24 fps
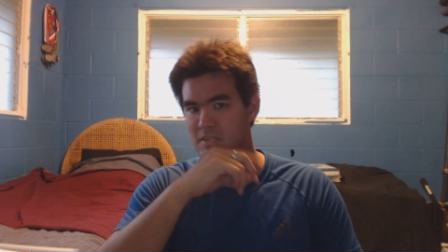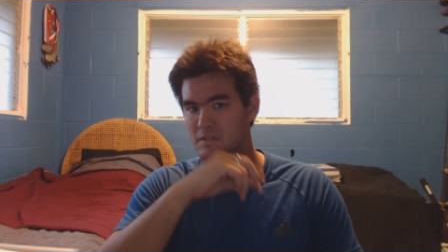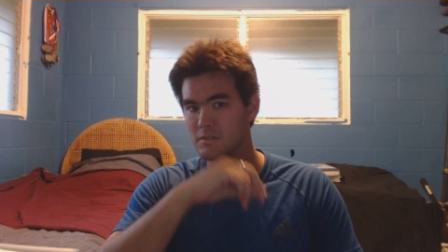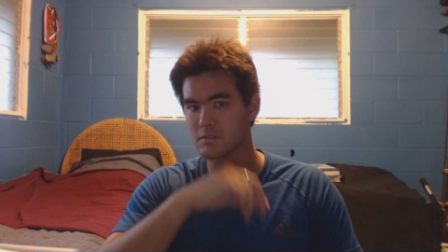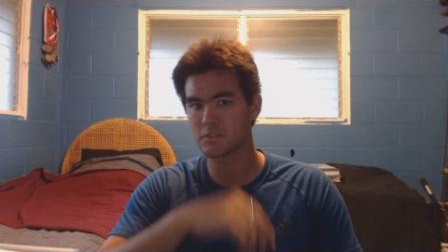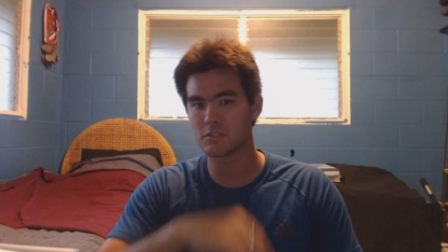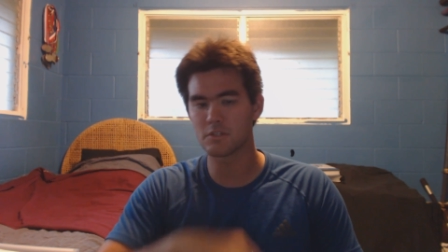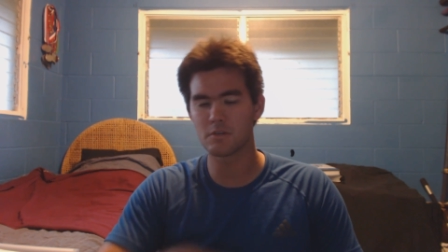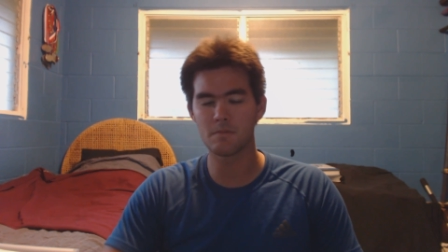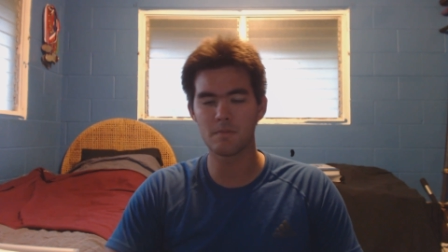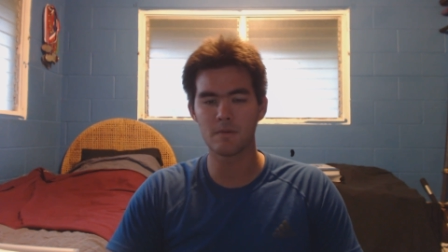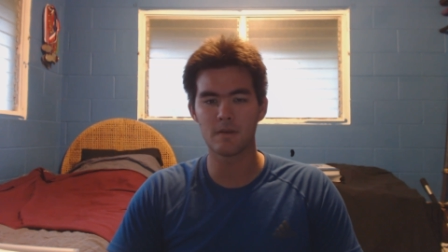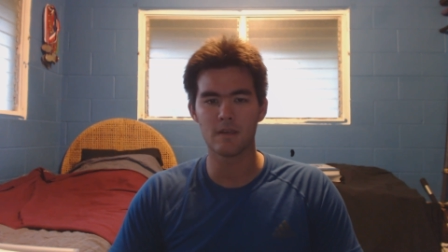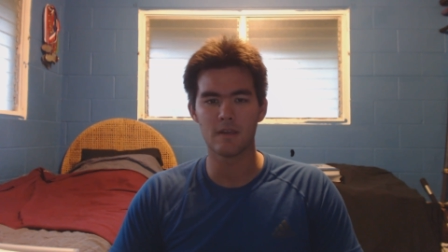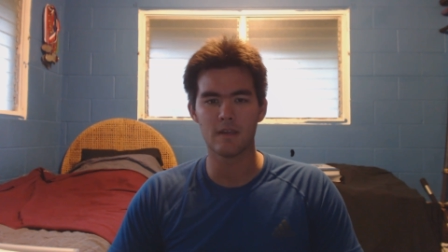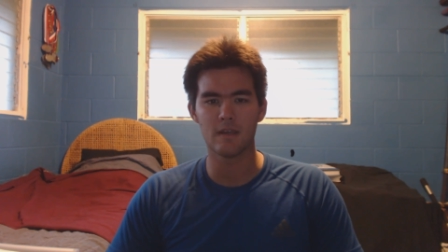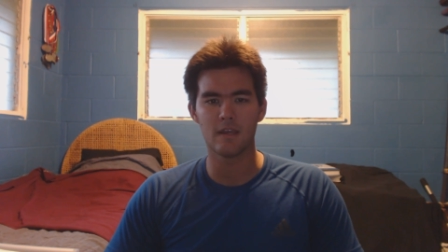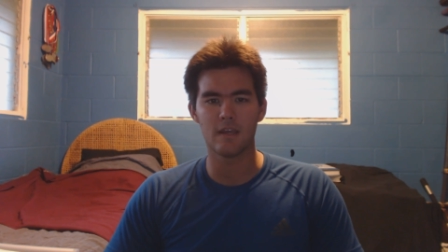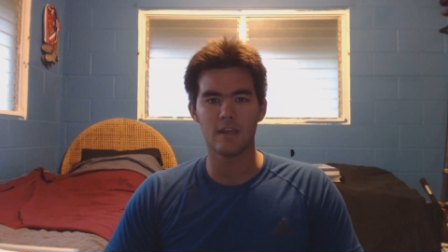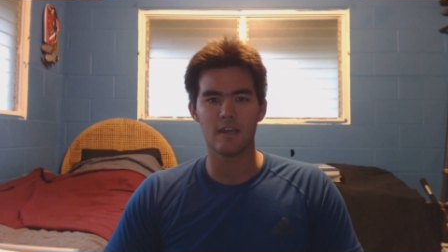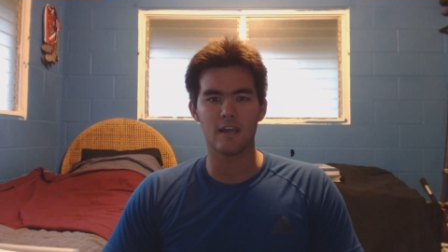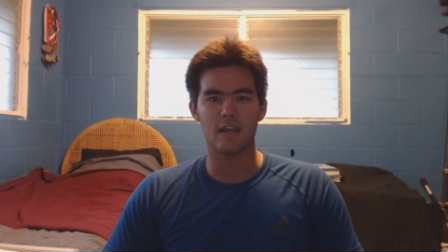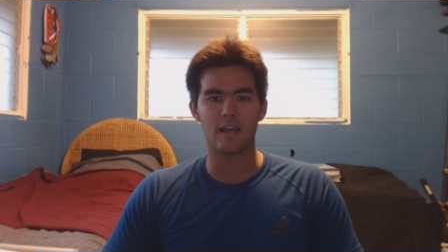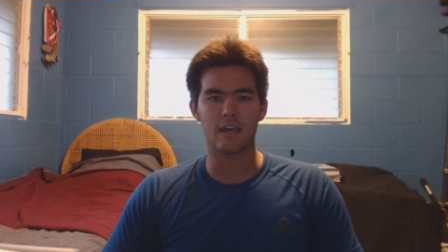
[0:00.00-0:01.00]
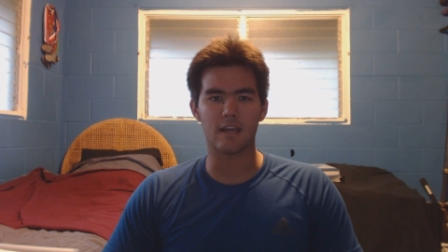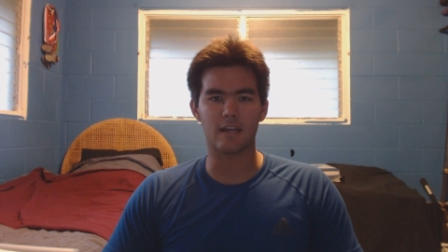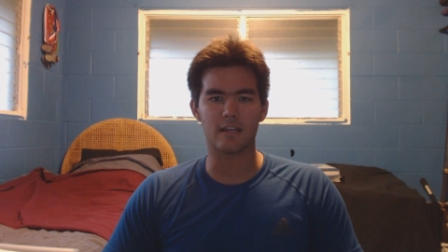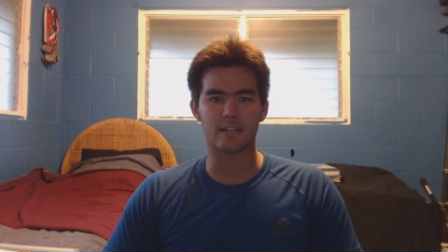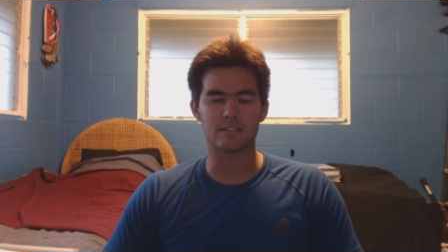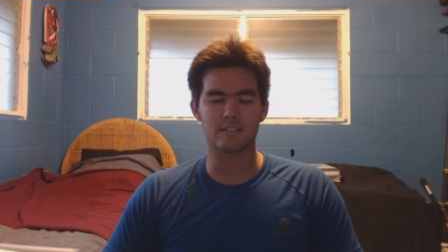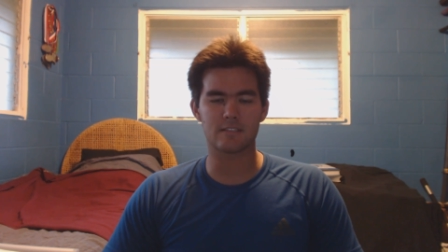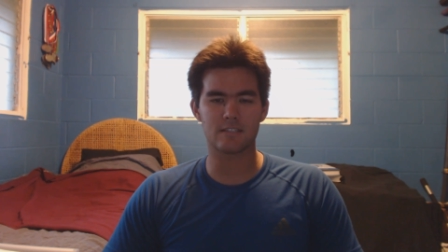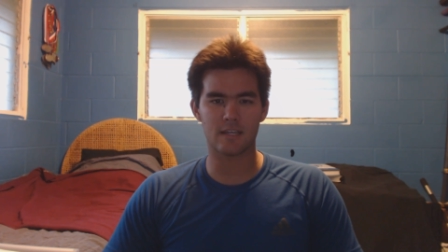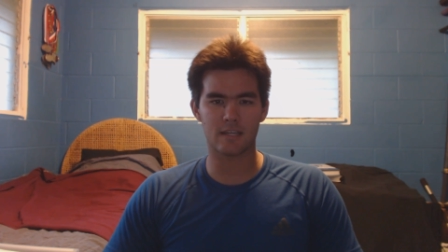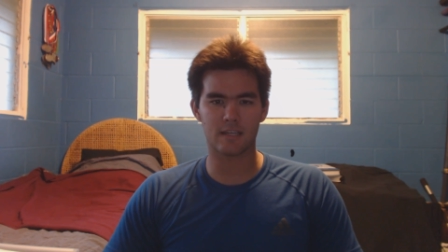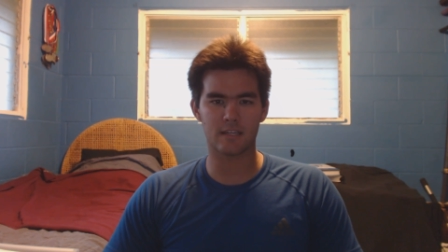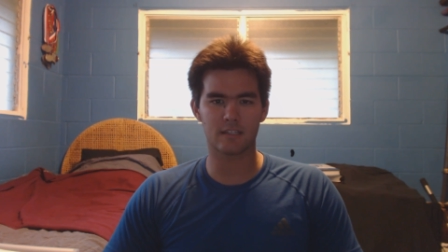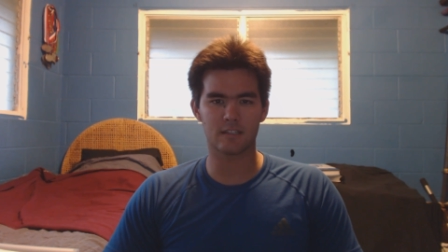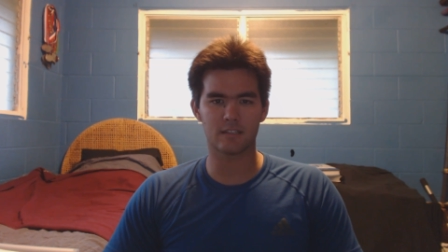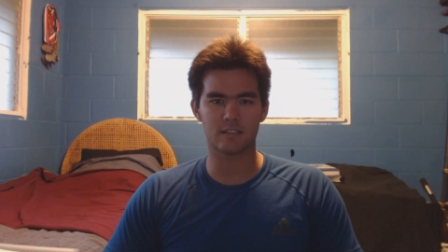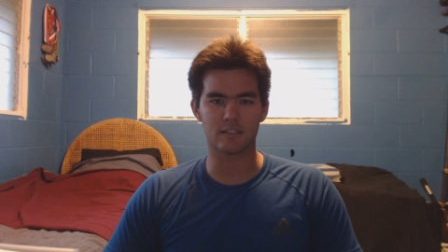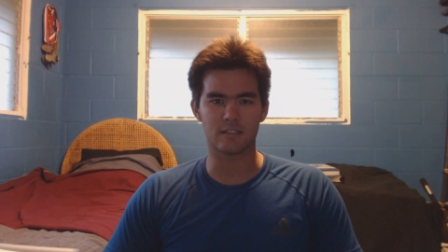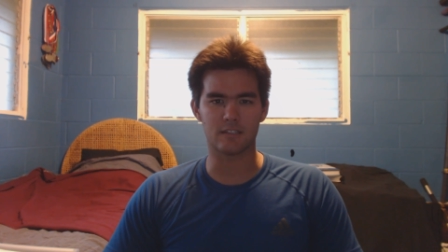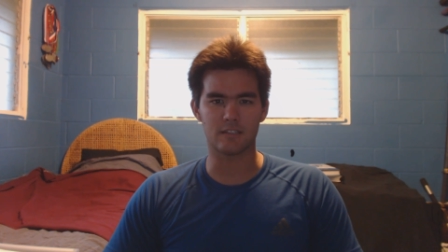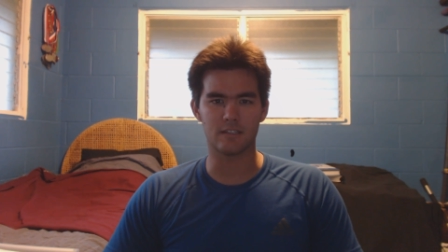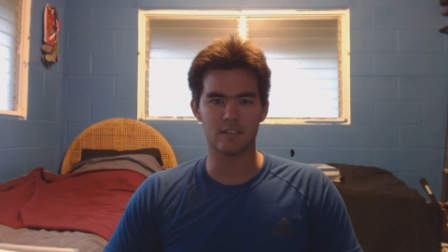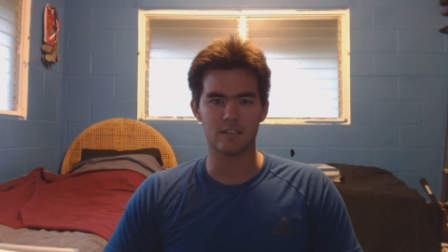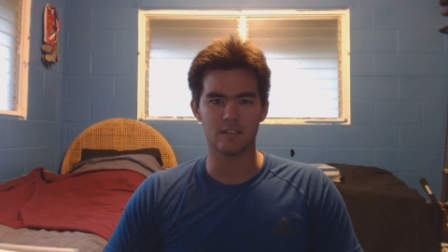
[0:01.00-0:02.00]
YouTube. And
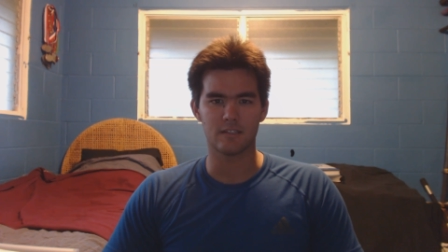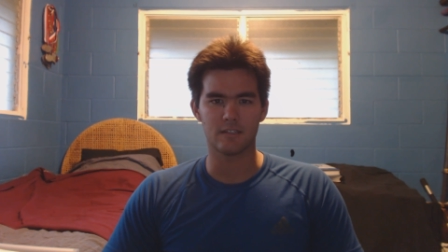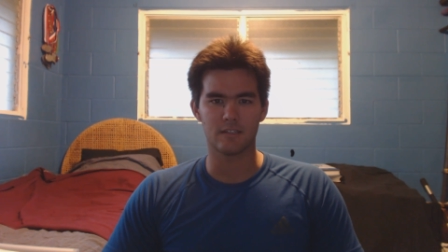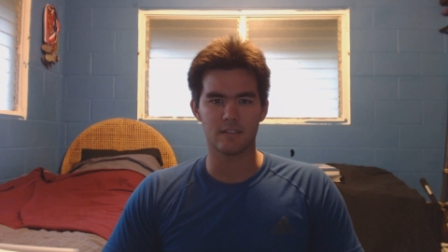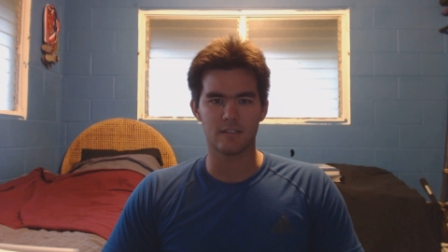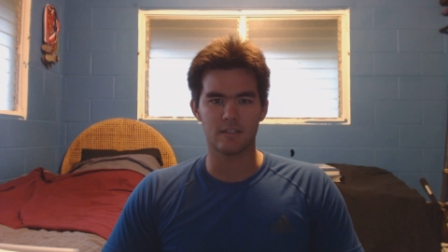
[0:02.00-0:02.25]
secondly,